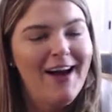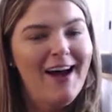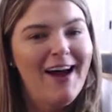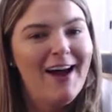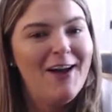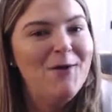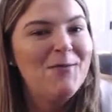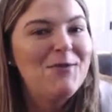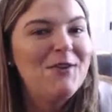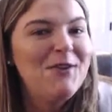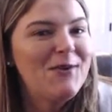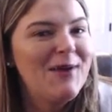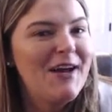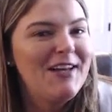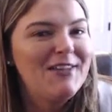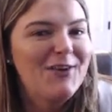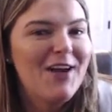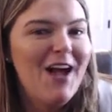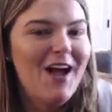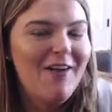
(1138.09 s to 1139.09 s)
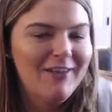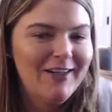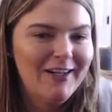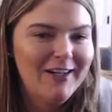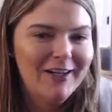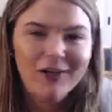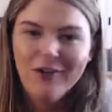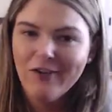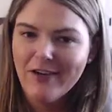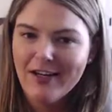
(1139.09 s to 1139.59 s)
I hope that you guys are having a
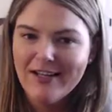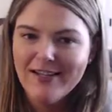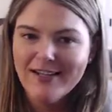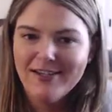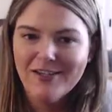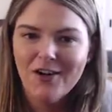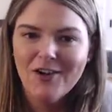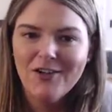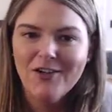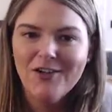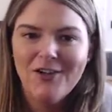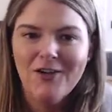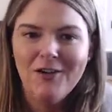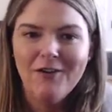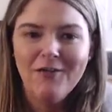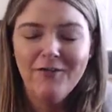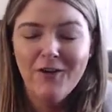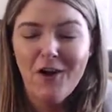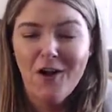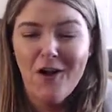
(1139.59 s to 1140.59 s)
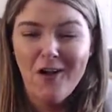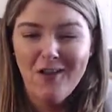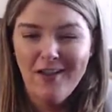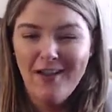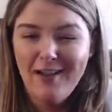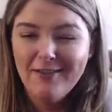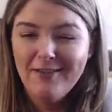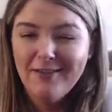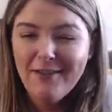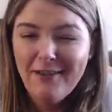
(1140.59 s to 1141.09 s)
great start to your fall. I
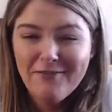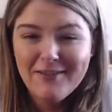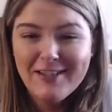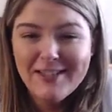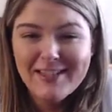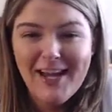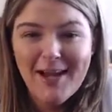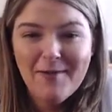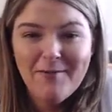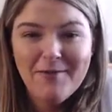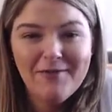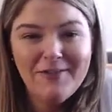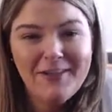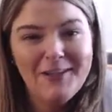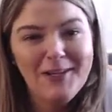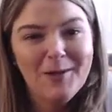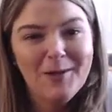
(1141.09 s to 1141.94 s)
love this time of year,